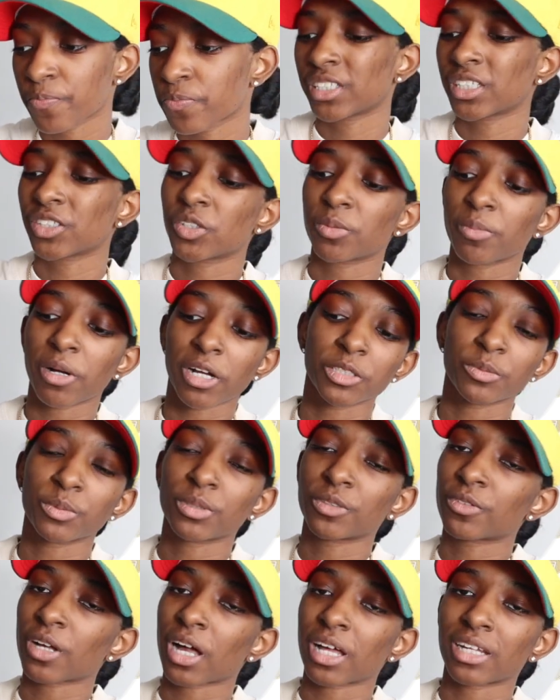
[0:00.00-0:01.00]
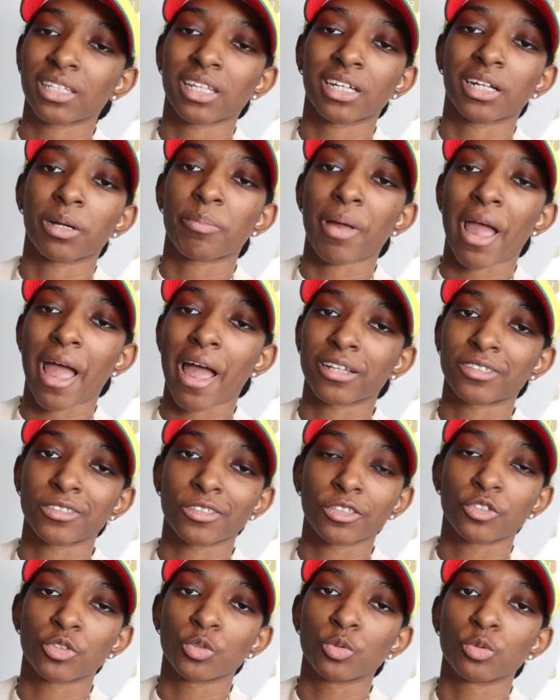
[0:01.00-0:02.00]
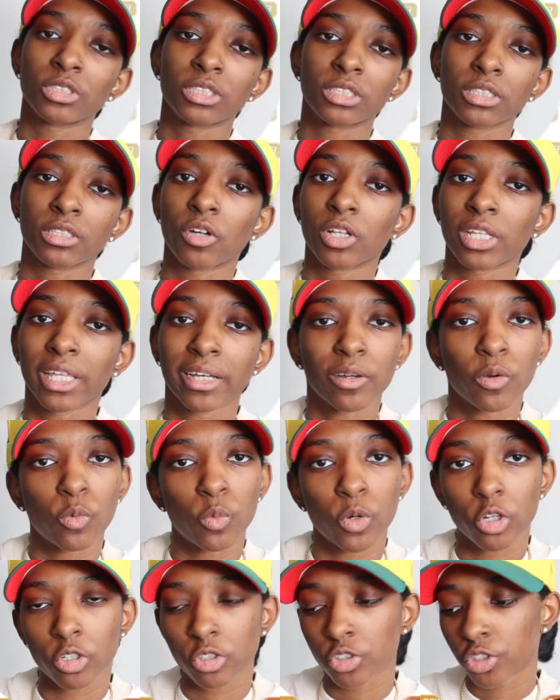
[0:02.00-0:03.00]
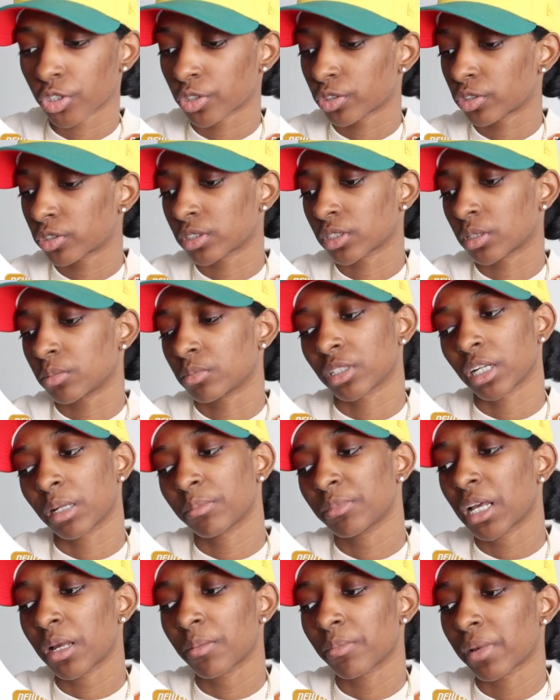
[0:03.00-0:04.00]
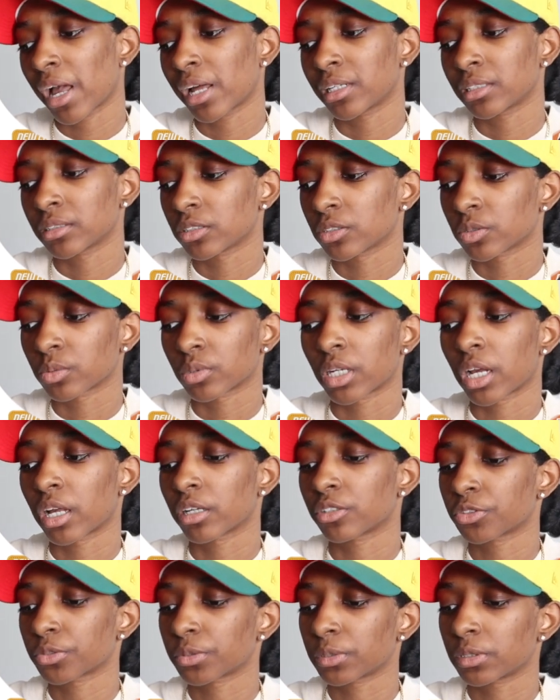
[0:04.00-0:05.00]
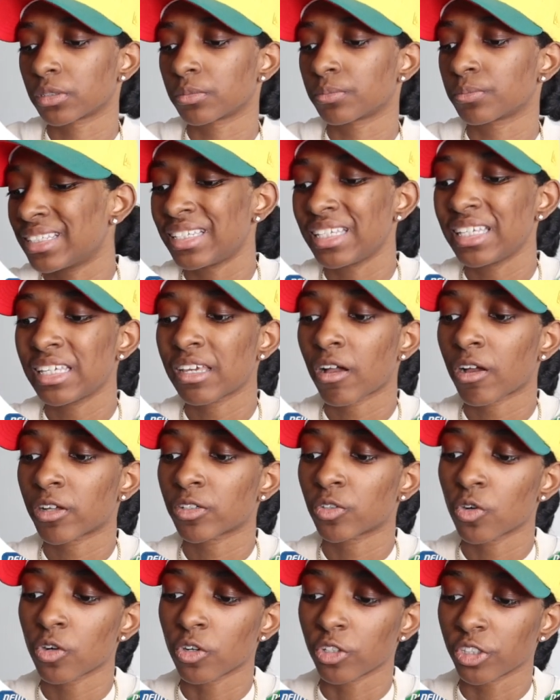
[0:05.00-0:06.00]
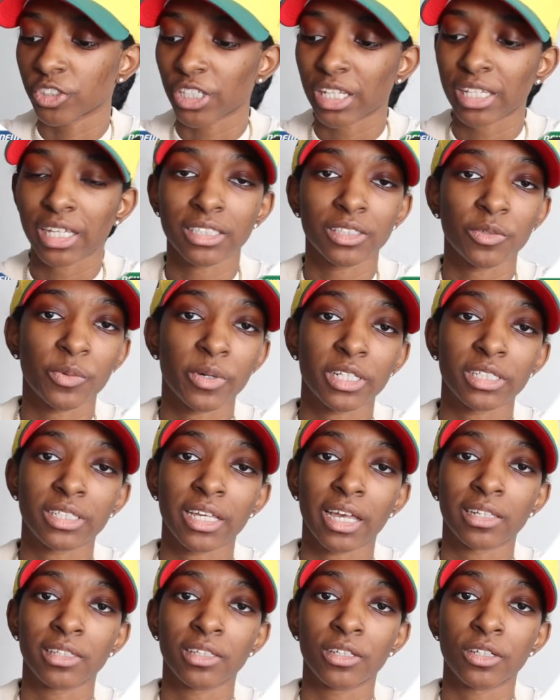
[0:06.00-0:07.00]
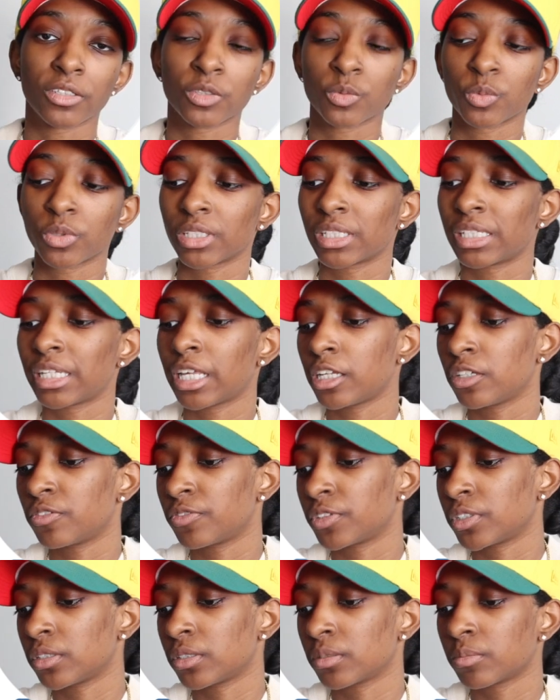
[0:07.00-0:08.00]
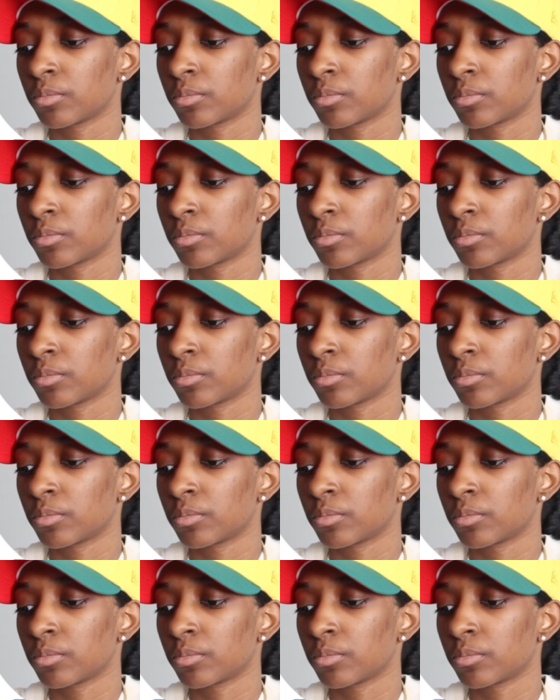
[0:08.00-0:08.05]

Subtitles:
It reminds me of kind of like a patch that you would see on like a work shirt or something. I'm not mad at this one actually. Neon orange. I like the way that looks with the navy.